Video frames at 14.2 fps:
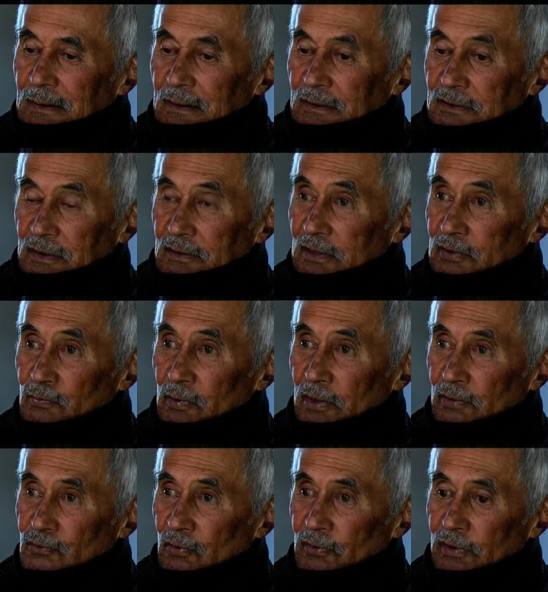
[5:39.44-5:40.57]
So that's why I
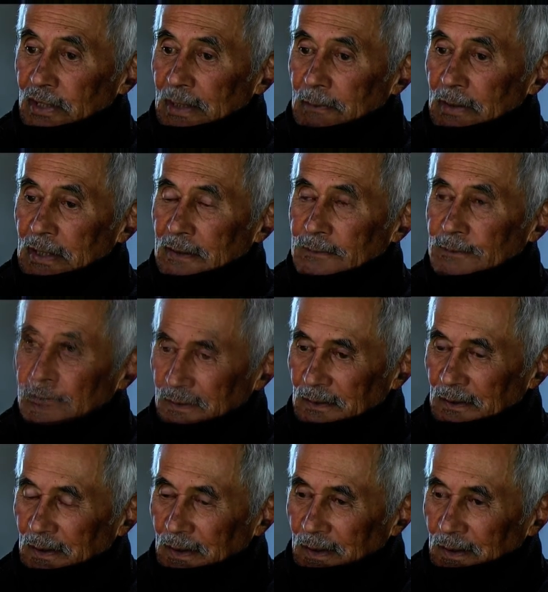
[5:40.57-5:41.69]
joined the army.
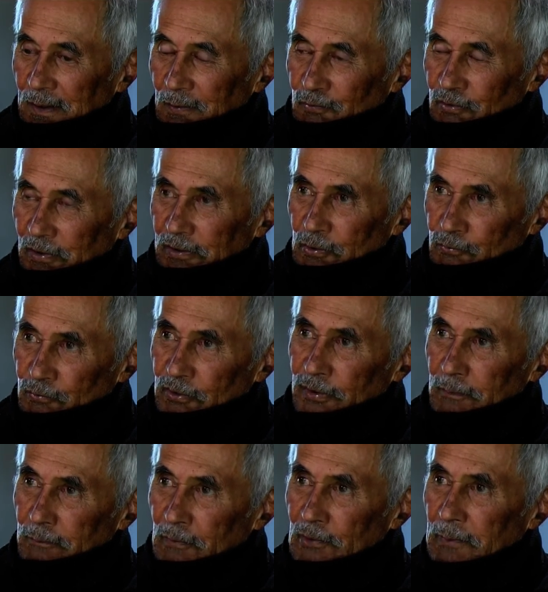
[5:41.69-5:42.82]
Trained at
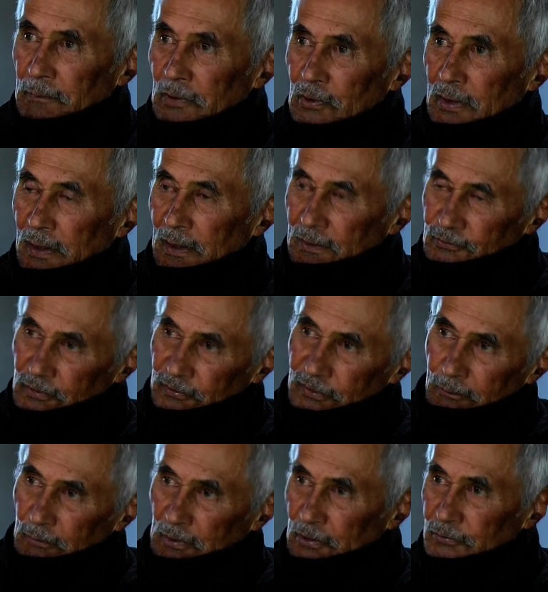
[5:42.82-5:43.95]
Trentham
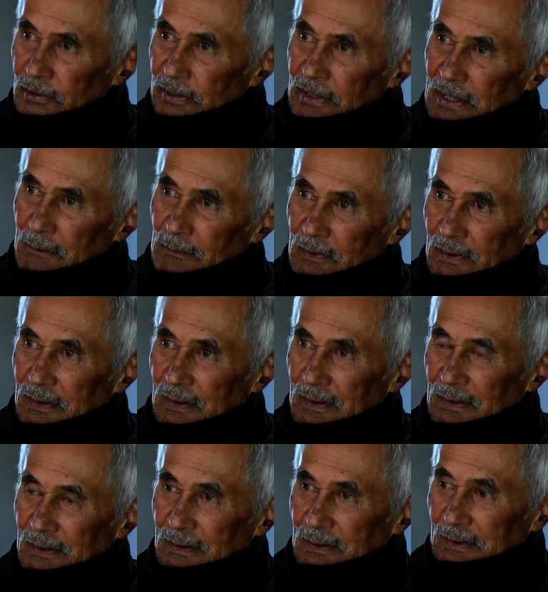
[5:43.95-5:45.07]
military camp,
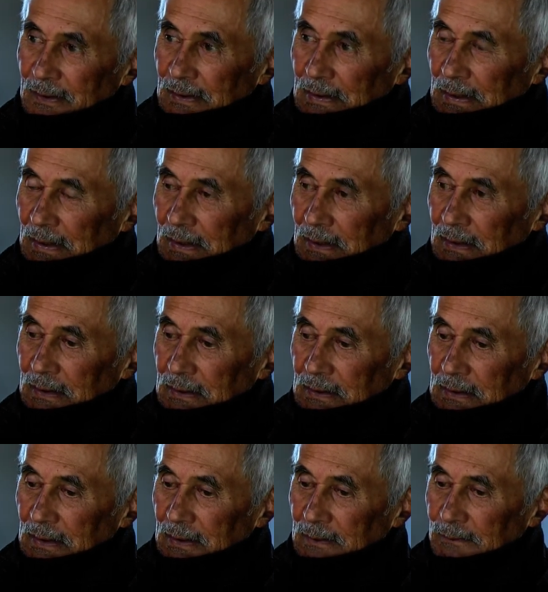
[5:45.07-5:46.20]

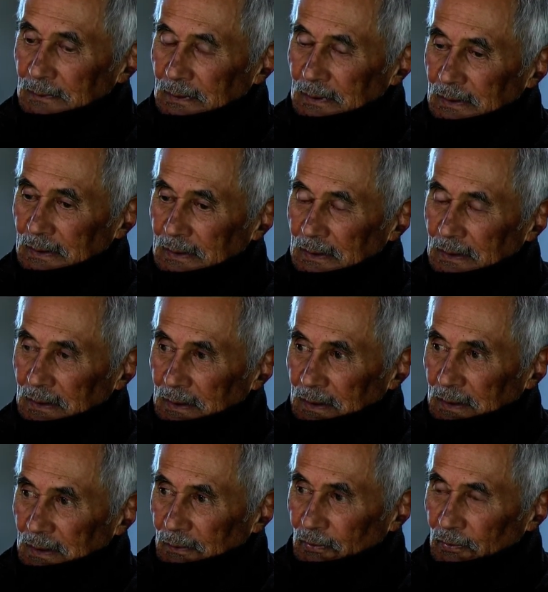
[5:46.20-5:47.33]
and
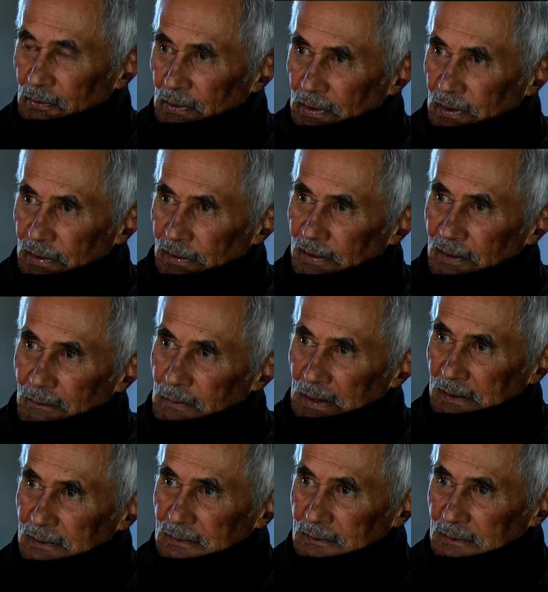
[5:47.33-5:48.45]
we were only there
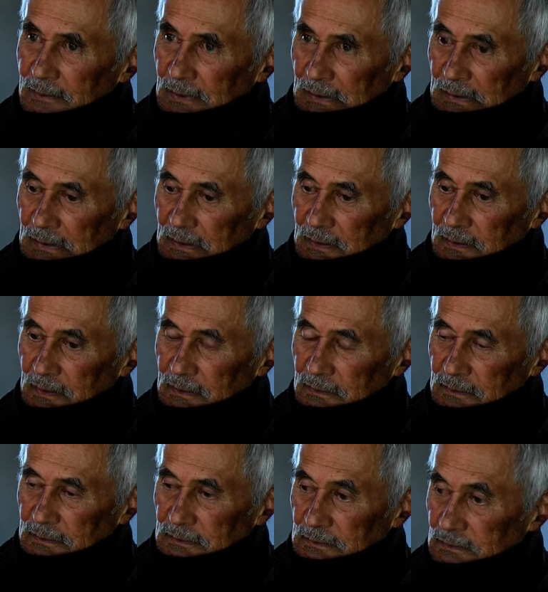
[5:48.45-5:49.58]
about
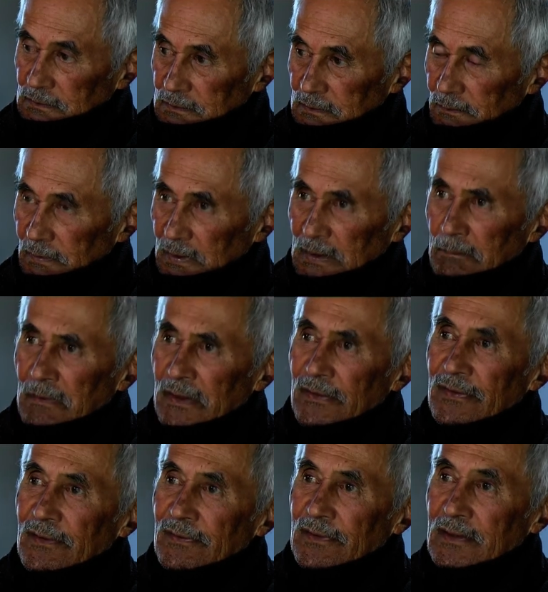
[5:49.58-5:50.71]
a
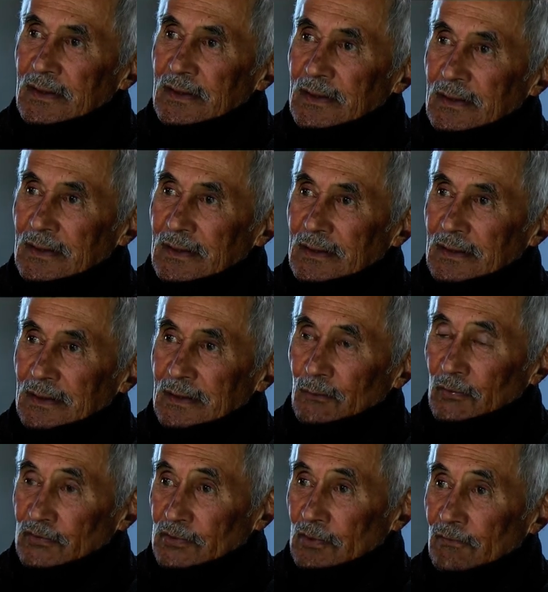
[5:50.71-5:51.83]
month, I think. Then
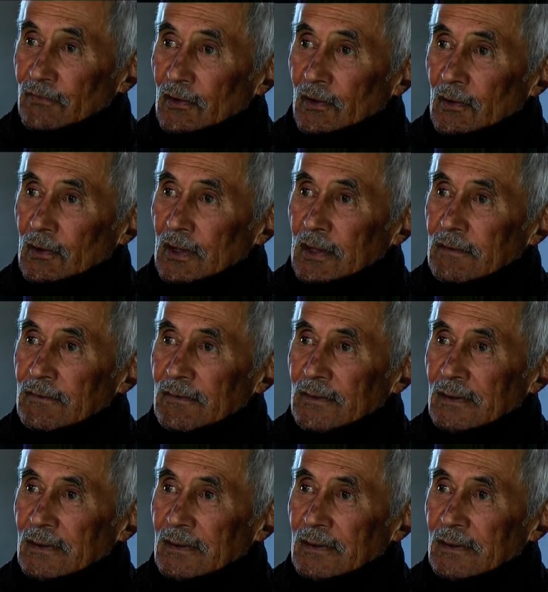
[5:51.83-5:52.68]
we were on final leave.